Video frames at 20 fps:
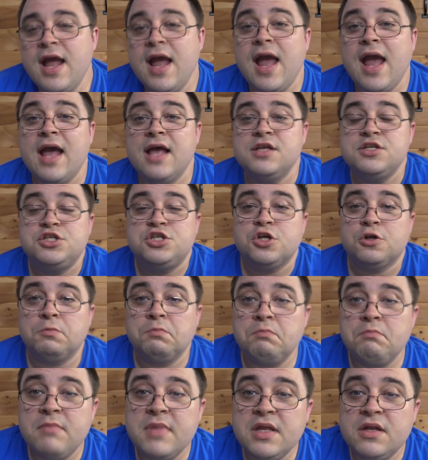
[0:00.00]
as your
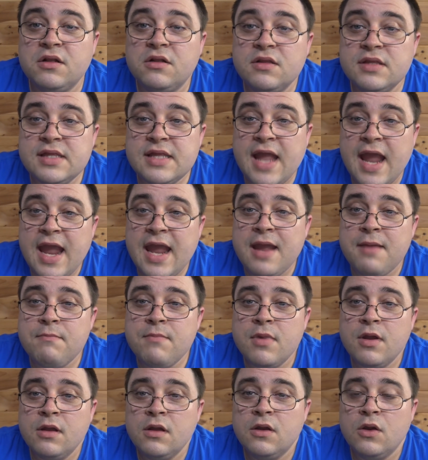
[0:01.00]
middle
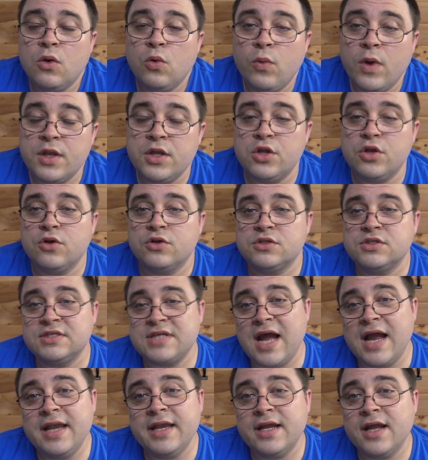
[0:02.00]
name when you're
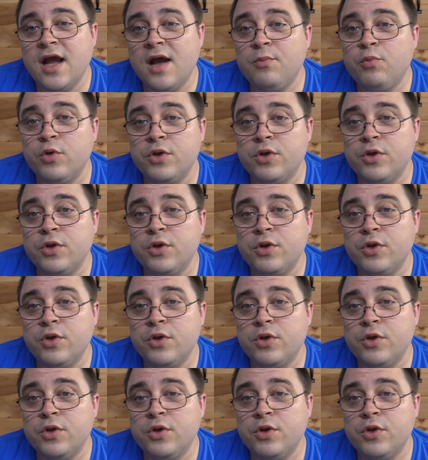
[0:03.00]
signing up,